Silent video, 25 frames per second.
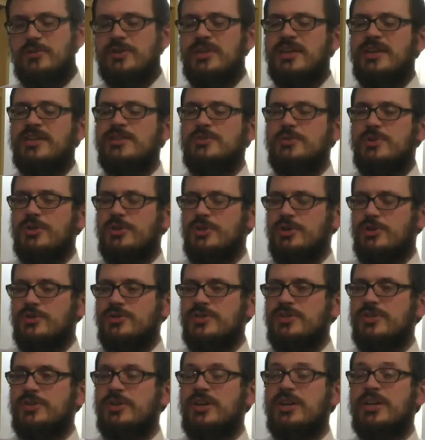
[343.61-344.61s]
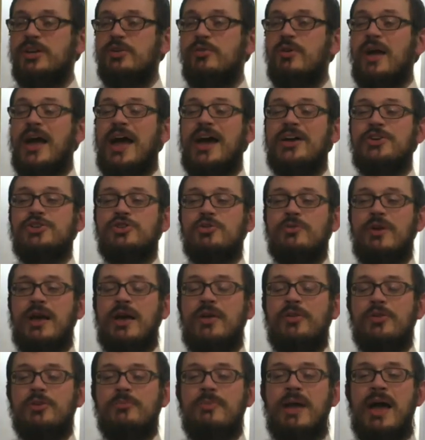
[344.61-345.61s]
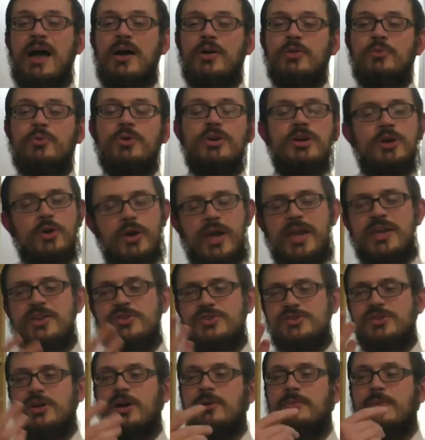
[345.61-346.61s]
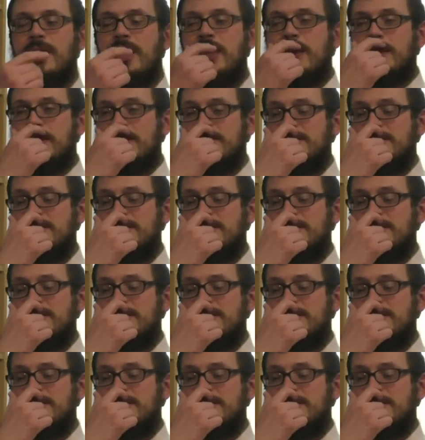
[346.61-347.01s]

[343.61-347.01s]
kids when they're nursing, they're getting a rash around their mouth. Well, okay, you stop